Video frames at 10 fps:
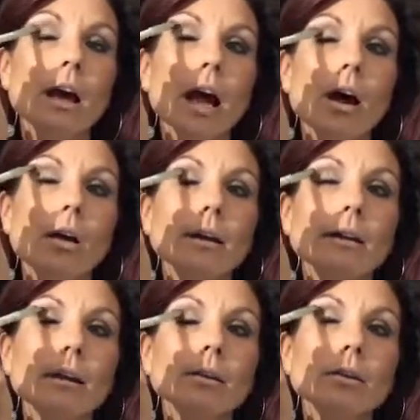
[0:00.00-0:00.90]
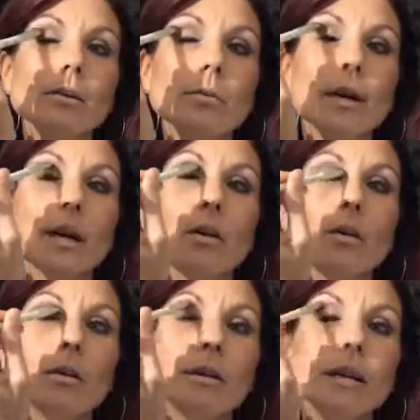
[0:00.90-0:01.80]
oh, another little
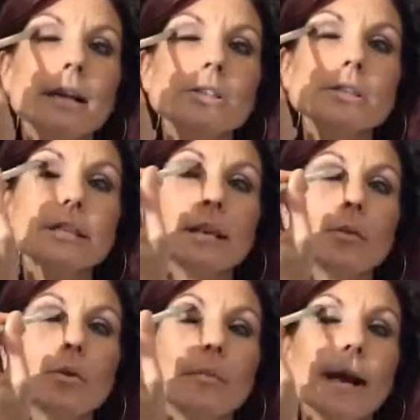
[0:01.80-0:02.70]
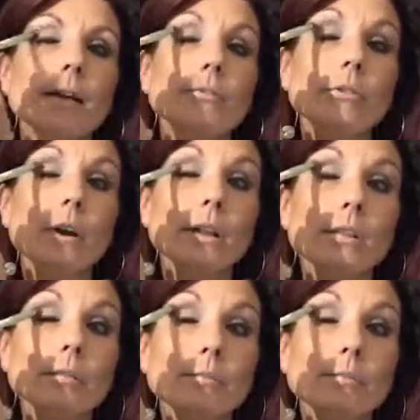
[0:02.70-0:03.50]
wiggle, and just keep going back and forth.